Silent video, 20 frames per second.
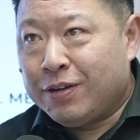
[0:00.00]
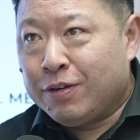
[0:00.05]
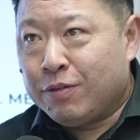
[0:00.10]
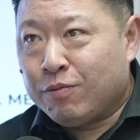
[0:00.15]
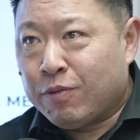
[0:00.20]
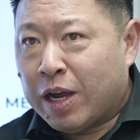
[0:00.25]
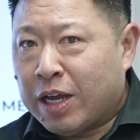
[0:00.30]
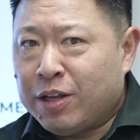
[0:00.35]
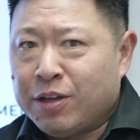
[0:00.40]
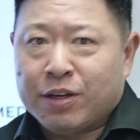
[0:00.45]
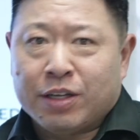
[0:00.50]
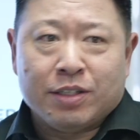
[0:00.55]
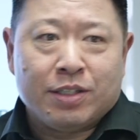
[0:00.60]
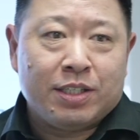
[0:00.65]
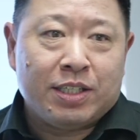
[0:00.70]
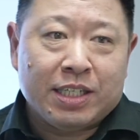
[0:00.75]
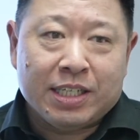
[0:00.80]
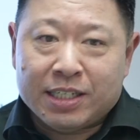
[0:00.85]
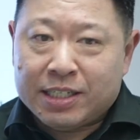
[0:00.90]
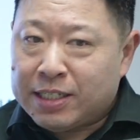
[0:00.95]
right? You can
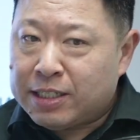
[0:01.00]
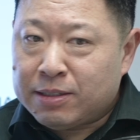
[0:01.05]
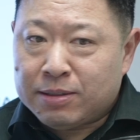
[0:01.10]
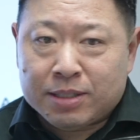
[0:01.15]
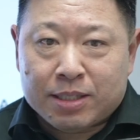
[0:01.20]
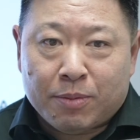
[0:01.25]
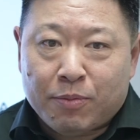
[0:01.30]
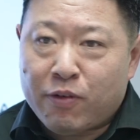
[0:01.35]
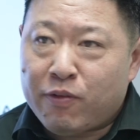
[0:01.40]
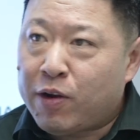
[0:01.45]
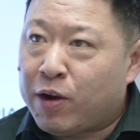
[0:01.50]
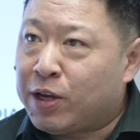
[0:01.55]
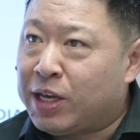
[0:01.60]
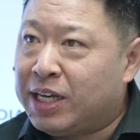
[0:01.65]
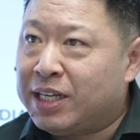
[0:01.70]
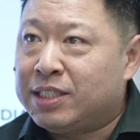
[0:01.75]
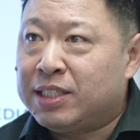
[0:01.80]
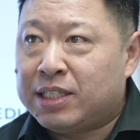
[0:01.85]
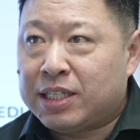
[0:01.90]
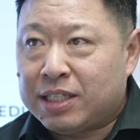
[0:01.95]
see it in some of our
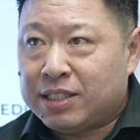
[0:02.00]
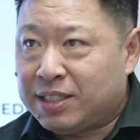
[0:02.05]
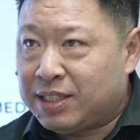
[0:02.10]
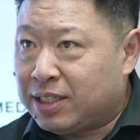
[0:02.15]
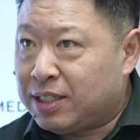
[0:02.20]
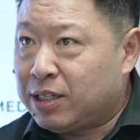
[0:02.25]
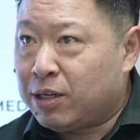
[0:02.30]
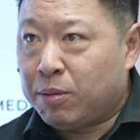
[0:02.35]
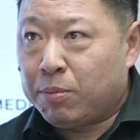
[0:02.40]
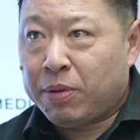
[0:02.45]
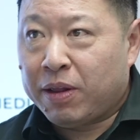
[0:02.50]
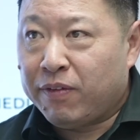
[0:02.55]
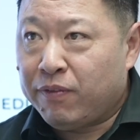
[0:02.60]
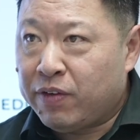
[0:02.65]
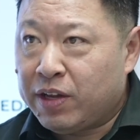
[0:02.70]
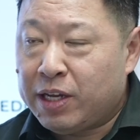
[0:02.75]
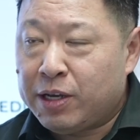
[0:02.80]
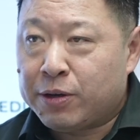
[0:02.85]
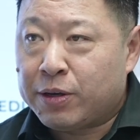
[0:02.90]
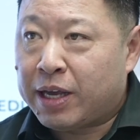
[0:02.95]
kids that sit there and play
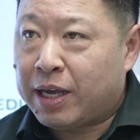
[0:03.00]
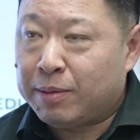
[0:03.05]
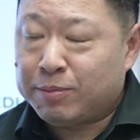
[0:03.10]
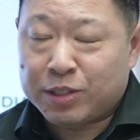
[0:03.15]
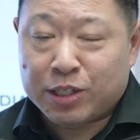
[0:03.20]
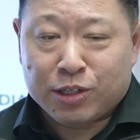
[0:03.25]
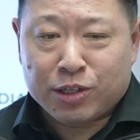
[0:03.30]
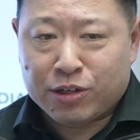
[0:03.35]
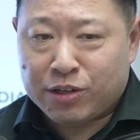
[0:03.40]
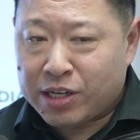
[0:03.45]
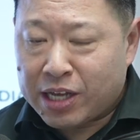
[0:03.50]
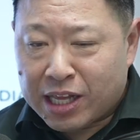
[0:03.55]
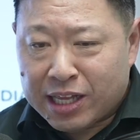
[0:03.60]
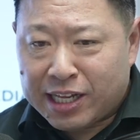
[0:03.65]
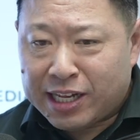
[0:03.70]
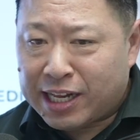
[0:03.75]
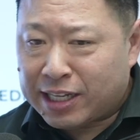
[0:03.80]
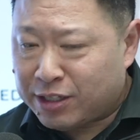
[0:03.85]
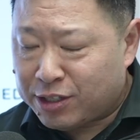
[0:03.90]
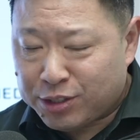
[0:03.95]
video games and they're
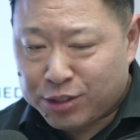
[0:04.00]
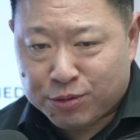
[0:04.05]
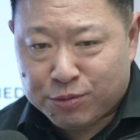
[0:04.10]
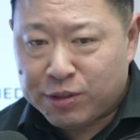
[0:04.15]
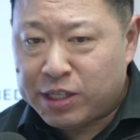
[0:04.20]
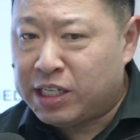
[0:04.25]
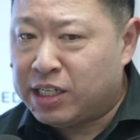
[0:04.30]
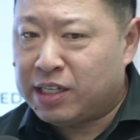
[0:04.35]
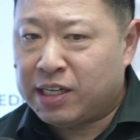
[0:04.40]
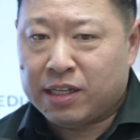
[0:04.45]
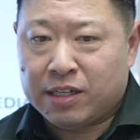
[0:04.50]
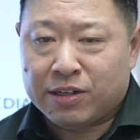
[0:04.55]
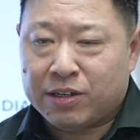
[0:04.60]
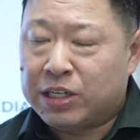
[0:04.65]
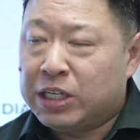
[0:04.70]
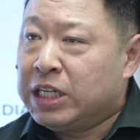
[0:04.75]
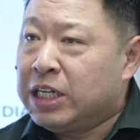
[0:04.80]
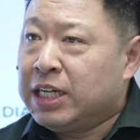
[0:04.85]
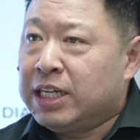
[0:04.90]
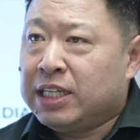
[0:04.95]
yelling at the screen and
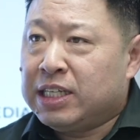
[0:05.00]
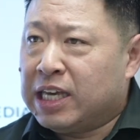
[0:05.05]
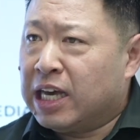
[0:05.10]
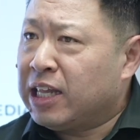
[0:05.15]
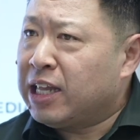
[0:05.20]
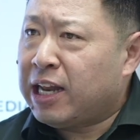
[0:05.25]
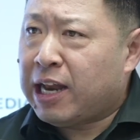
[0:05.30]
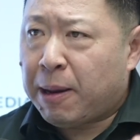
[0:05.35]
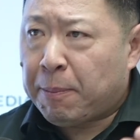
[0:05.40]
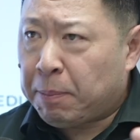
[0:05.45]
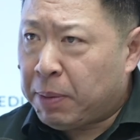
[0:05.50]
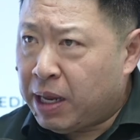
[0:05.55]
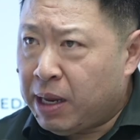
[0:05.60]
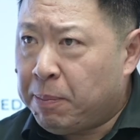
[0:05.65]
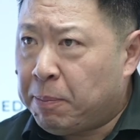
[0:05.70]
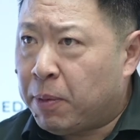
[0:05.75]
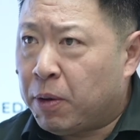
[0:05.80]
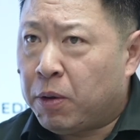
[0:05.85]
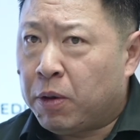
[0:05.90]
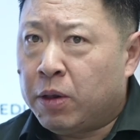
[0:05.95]
they're yelling at
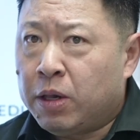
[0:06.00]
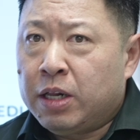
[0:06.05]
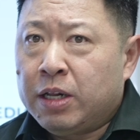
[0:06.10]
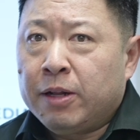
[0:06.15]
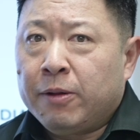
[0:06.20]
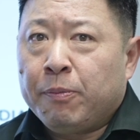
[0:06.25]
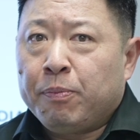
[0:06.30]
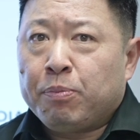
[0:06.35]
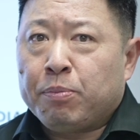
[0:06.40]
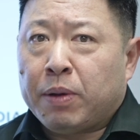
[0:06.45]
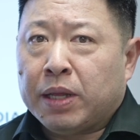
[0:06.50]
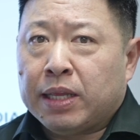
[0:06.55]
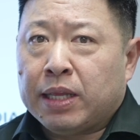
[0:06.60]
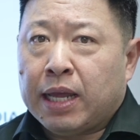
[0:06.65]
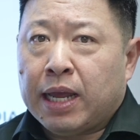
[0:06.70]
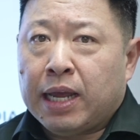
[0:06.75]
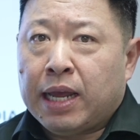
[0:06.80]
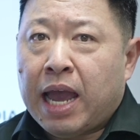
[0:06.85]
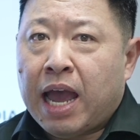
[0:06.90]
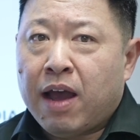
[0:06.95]
people, but
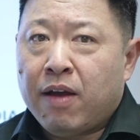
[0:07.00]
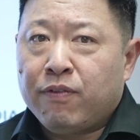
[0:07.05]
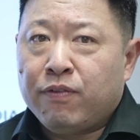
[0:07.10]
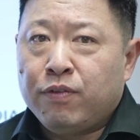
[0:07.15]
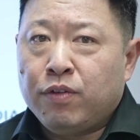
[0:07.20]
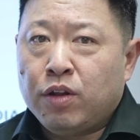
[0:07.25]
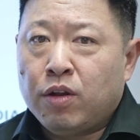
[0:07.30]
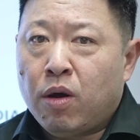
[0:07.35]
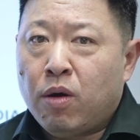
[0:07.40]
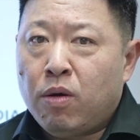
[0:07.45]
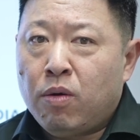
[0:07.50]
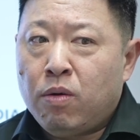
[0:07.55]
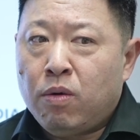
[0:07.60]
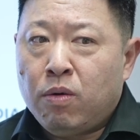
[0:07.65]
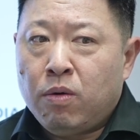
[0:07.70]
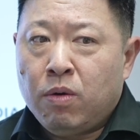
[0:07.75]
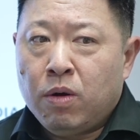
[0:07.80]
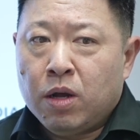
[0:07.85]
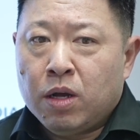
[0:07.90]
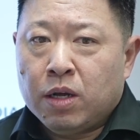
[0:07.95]
they have
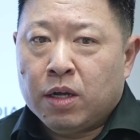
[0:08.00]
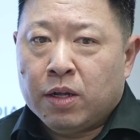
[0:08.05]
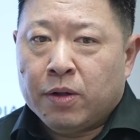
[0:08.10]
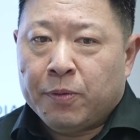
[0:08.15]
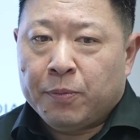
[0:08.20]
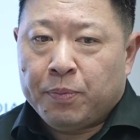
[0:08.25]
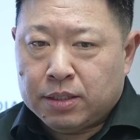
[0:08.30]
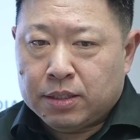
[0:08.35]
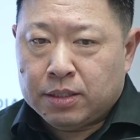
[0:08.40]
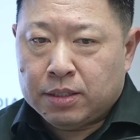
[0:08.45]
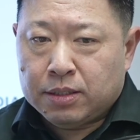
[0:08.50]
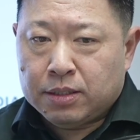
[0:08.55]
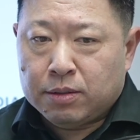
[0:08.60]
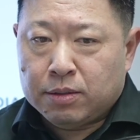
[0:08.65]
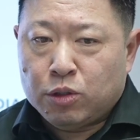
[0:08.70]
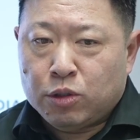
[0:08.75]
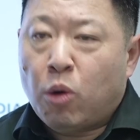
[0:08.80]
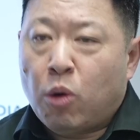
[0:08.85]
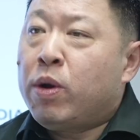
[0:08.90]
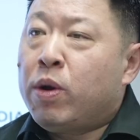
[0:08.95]
no
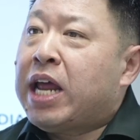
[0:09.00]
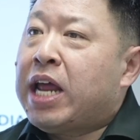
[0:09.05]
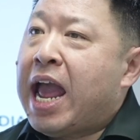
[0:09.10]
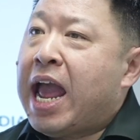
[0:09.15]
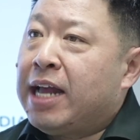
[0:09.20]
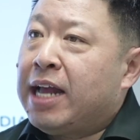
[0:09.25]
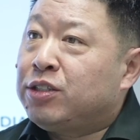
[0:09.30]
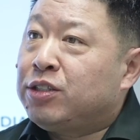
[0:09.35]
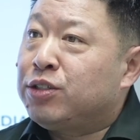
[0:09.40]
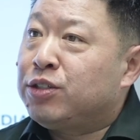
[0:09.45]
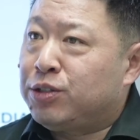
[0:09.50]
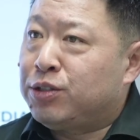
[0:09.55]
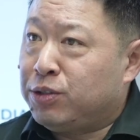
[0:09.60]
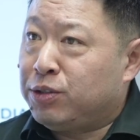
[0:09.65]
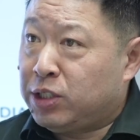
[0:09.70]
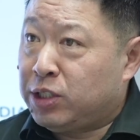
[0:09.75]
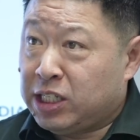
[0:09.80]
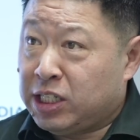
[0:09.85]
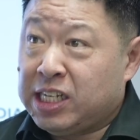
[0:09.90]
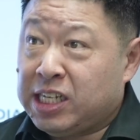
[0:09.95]
one to answer
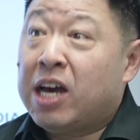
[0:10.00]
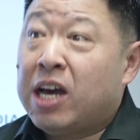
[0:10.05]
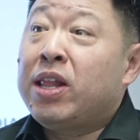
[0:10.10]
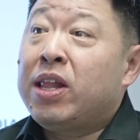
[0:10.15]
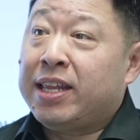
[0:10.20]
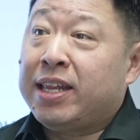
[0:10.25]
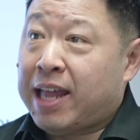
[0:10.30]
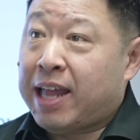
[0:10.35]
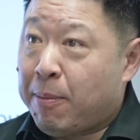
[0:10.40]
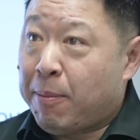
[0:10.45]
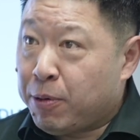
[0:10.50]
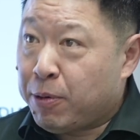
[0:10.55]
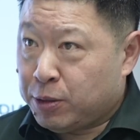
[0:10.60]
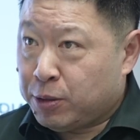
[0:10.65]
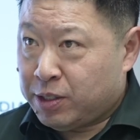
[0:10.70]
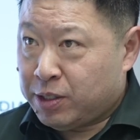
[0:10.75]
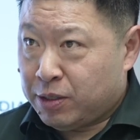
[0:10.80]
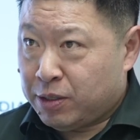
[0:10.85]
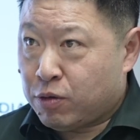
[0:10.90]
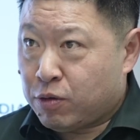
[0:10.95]
to yell at that
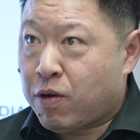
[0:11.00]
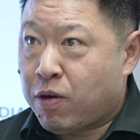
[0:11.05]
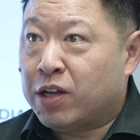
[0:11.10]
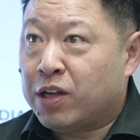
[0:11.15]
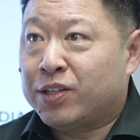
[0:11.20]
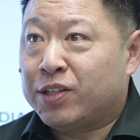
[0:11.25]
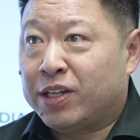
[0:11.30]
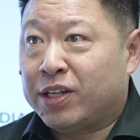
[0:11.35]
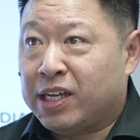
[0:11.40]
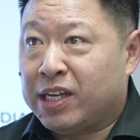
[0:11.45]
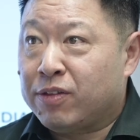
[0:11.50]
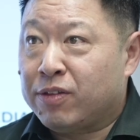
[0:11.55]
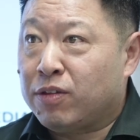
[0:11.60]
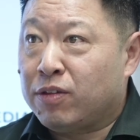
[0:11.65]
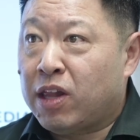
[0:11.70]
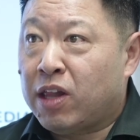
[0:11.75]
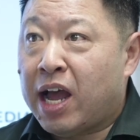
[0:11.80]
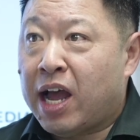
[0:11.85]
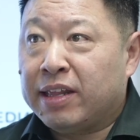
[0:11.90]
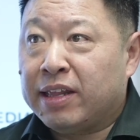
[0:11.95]
person across on the other
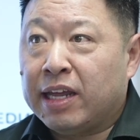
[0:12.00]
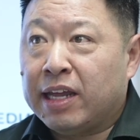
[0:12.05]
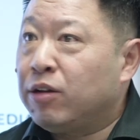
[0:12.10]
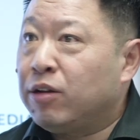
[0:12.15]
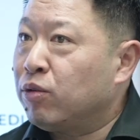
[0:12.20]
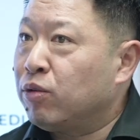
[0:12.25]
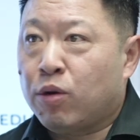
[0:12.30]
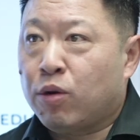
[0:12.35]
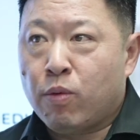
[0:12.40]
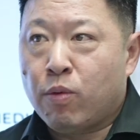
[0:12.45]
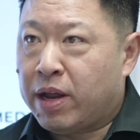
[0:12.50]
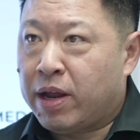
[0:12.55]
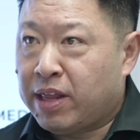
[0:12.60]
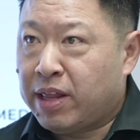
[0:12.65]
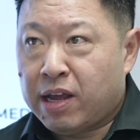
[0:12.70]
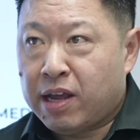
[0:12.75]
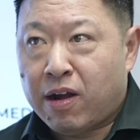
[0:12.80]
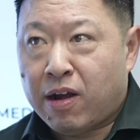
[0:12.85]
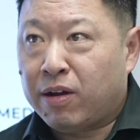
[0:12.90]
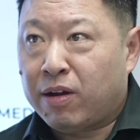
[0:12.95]
line. They don't know where
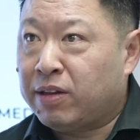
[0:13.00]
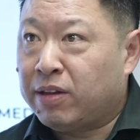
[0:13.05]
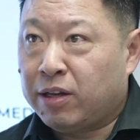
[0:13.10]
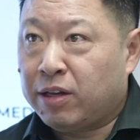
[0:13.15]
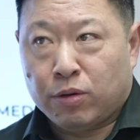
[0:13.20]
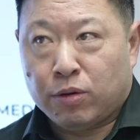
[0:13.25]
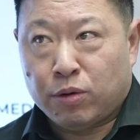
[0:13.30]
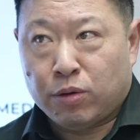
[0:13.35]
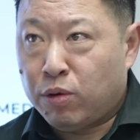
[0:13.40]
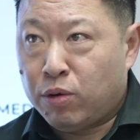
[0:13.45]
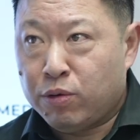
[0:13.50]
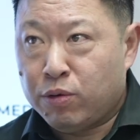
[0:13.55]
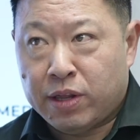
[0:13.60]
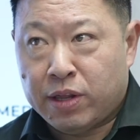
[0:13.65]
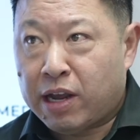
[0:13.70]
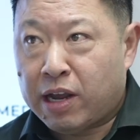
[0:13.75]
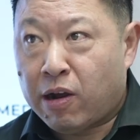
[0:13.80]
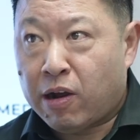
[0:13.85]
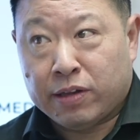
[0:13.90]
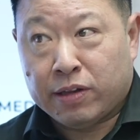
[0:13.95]
they are. They don't know who
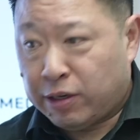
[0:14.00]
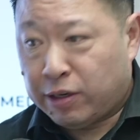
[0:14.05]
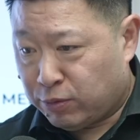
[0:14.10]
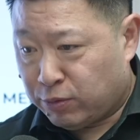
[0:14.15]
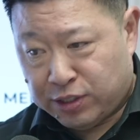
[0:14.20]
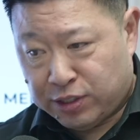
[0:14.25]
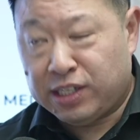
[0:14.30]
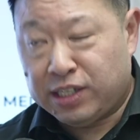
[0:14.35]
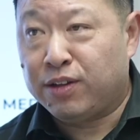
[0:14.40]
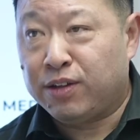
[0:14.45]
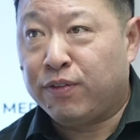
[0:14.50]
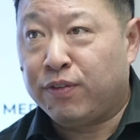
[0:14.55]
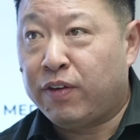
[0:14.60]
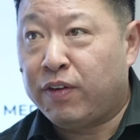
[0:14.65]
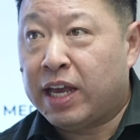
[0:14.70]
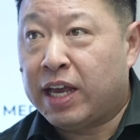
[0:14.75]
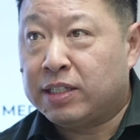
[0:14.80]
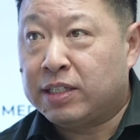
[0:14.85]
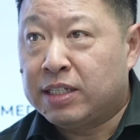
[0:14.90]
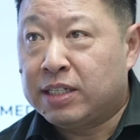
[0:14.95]
they are. They don't see their
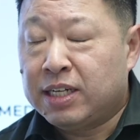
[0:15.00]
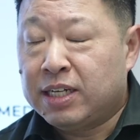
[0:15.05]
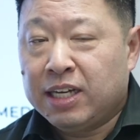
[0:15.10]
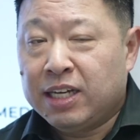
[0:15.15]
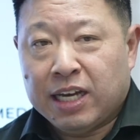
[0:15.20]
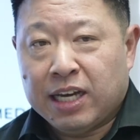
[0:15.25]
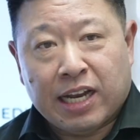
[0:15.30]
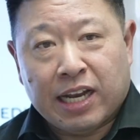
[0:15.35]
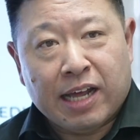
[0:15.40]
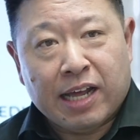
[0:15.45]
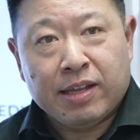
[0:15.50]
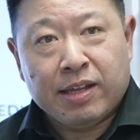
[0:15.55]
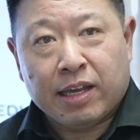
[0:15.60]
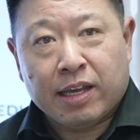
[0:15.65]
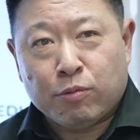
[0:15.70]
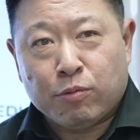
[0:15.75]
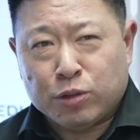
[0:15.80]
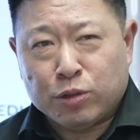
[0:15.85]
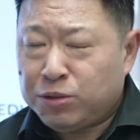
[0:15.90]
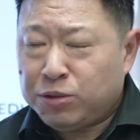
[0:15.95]
face. And I
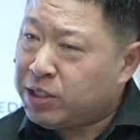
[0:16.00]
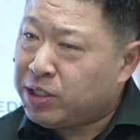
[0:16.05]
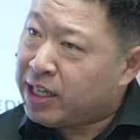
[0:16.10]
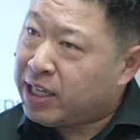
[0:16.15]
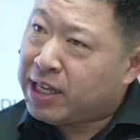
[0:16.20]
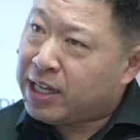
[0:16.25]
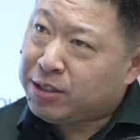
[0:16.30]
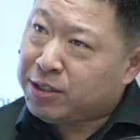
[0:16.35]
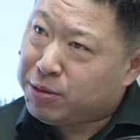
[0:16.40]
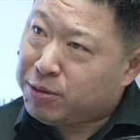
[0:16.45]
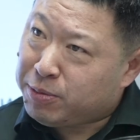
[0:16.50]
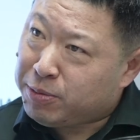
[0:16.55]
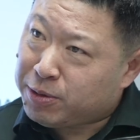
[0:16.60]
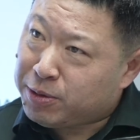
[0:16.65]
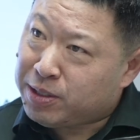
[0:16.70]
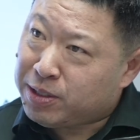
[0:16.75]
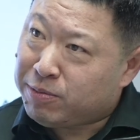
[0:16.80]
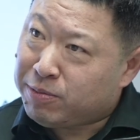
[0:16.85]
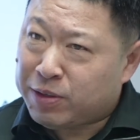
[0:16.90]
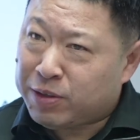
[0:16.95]
think, would you say that to a
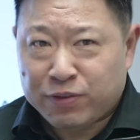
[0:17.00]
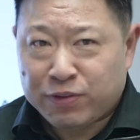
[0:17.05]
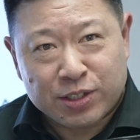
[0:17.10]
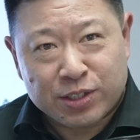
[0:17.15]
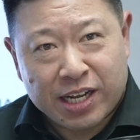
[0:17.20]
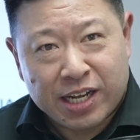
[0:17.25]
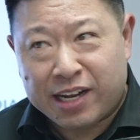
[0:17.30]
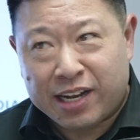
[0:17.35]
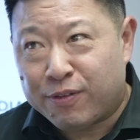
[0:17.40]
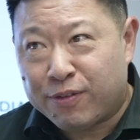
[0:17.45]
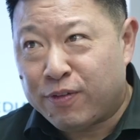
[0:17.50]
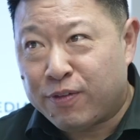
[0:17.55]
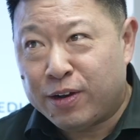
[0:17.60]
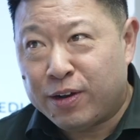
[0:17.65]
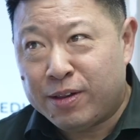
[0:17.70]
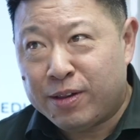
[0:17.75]
person if you're standing in front of